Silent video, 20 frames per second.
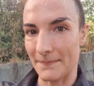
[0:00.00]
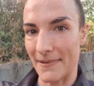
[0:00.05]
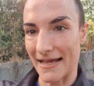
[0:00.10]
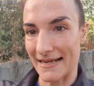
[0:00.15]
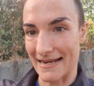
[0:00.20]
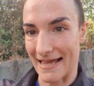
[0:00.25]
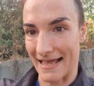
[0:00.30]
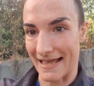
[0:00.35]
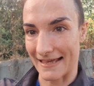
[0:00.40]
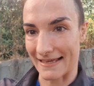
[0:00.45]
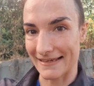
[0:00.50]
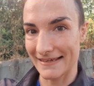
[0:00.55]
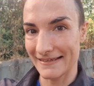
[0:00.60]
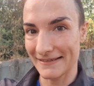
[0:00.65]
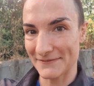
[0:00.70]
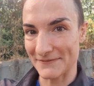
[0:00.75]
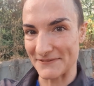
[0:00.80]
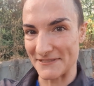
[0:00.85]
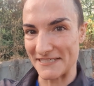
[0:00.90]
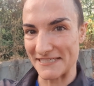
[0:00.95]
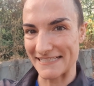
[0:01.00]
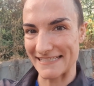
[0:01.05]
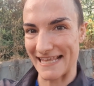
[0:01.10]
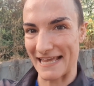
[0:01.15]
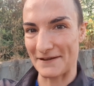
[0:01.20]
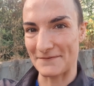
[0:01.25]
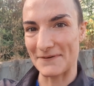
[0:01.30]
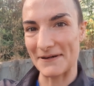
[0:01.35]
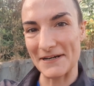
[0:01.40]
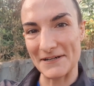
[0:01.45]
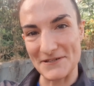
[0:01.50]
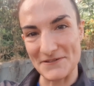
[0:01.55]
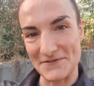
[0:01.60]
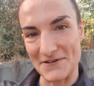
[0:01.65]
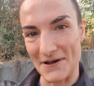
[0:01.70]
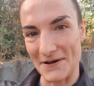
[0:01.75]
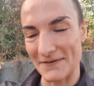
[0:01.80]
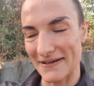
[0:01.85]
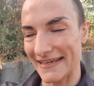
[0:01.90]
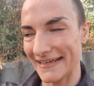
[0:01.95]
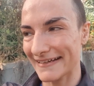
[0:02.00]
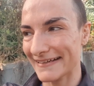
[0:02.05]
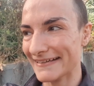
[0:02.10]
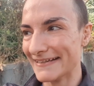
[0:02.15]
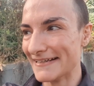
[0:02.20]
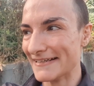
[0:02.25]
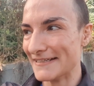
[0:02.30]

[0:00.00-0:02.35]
bye which is like, where are you going?